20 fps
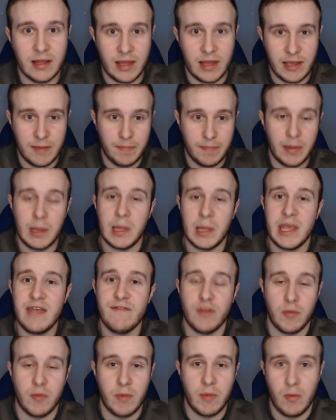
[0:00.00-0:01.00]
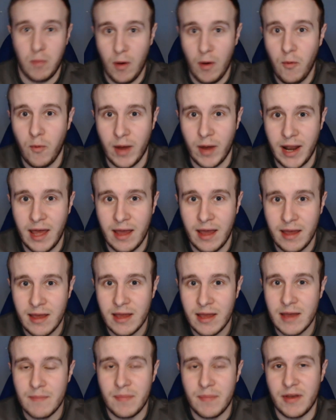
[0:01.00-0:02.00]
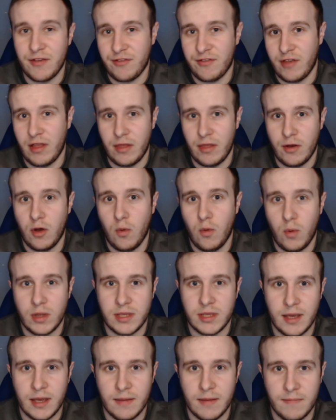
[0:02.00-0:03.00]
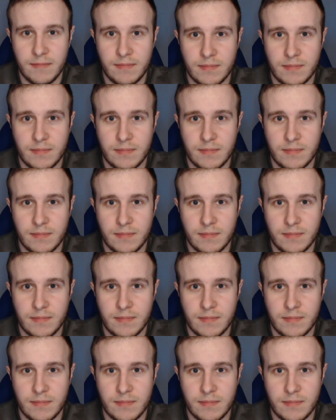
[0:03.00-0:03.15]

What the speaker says: Like, believe that we will win it, but it's certainly not won yet.